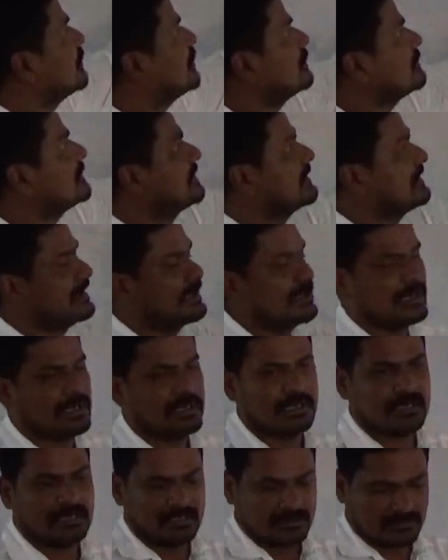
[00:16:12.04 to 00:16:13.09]

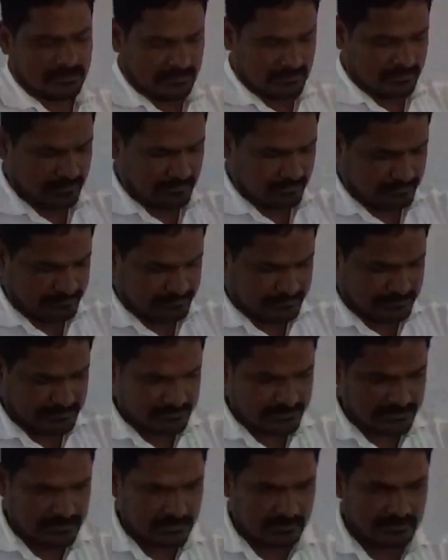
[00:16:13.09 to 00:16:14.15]
about
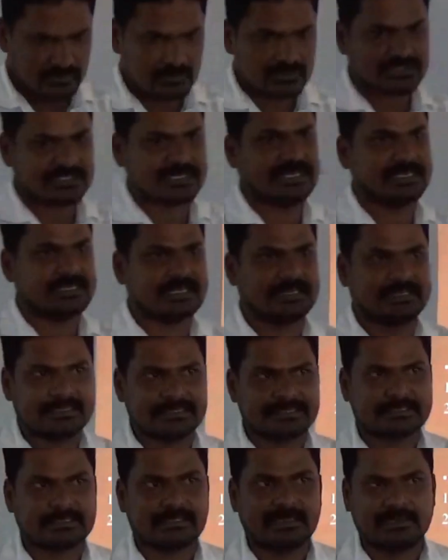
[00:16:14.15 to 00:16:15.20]
who stated
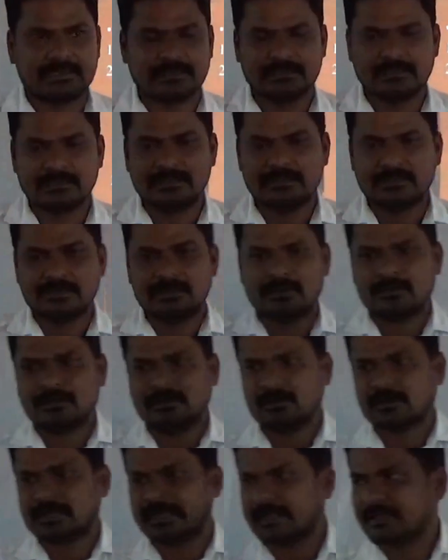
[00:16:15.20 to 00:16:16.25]
this law.
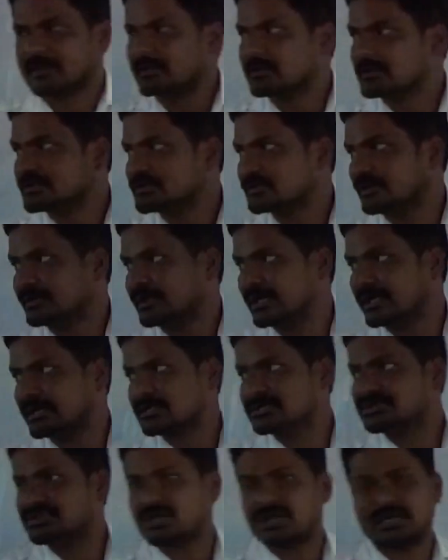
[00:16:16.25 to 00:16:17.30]
Okay, so
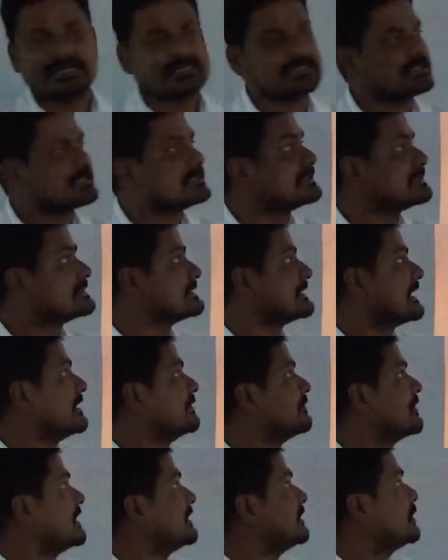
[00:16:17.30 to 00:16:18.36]
here George
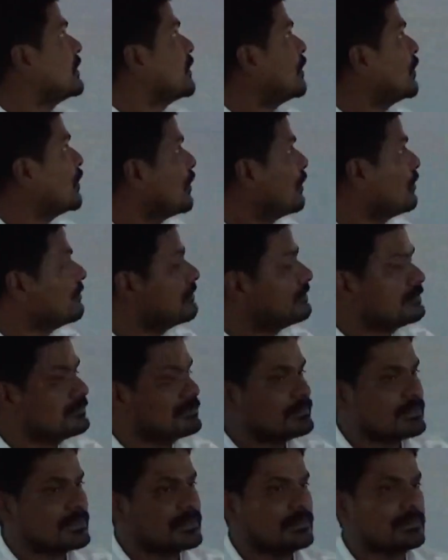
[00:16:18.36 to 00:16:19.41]
Simon
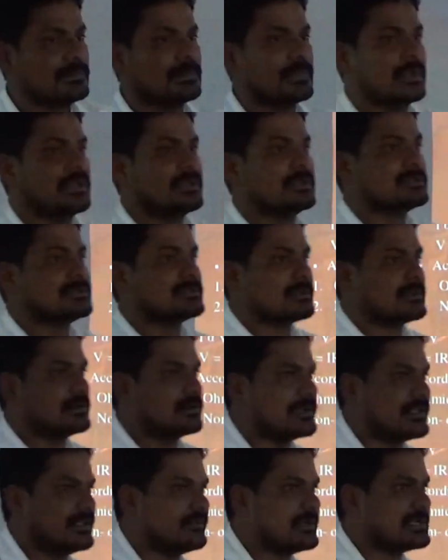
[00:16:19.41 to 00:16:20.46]
Ohm.
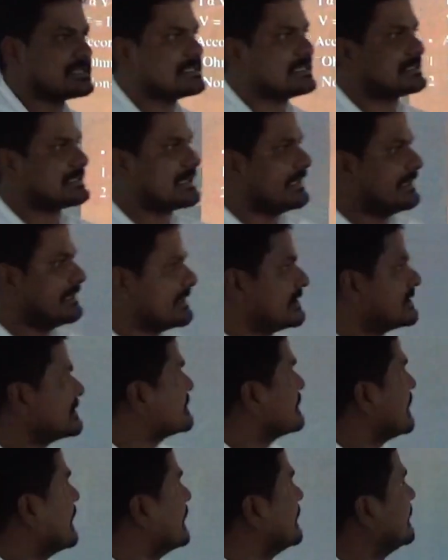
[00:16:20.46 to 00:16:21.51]
So he was the
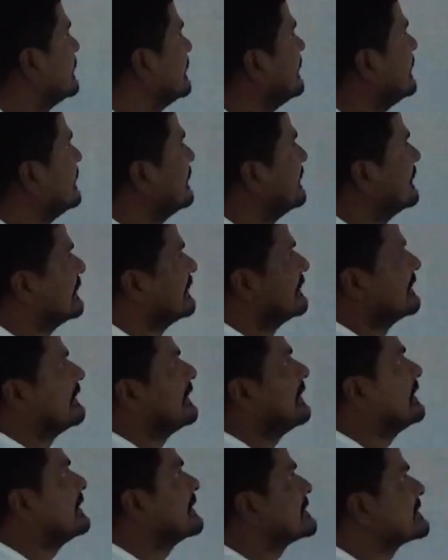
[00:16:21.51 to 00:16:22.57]
scientist and he
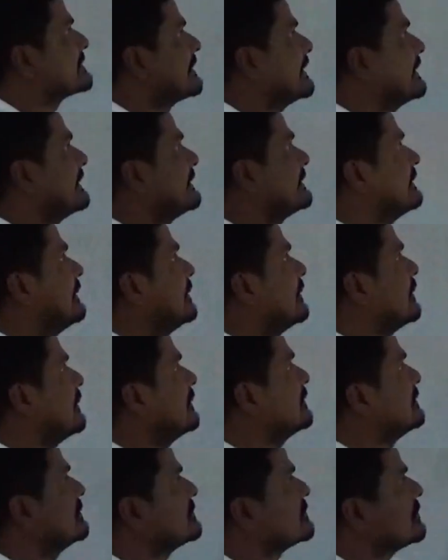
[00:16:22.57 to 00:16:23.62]
stated the
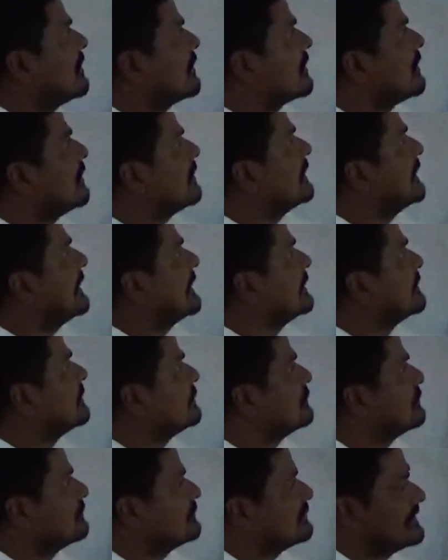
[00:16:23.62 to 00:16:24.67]
law. So according
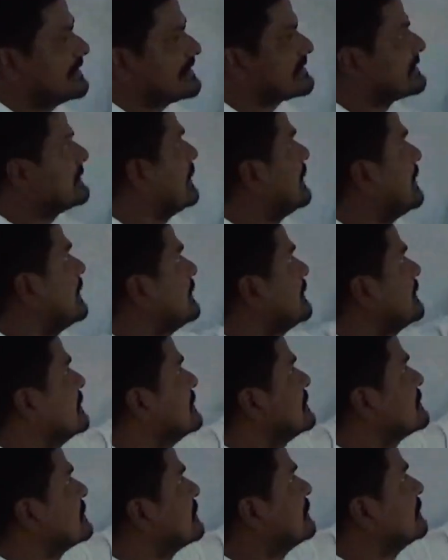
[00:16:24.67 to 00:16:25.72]
to this
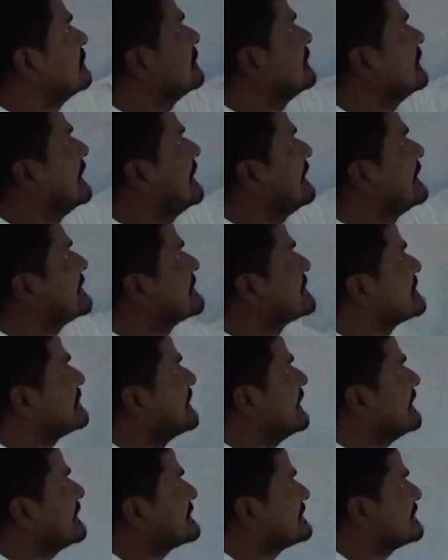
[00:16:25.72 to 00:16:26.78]
law, so it
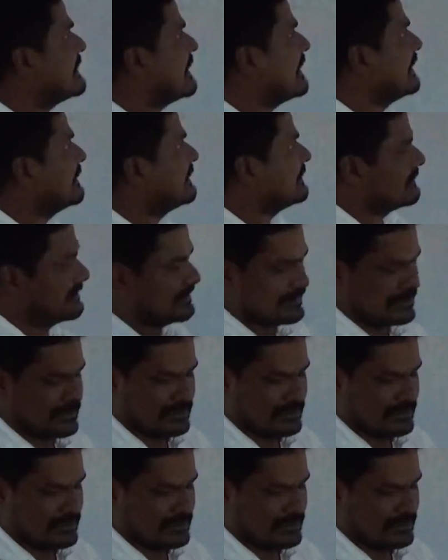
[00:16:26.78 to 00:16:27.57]
states that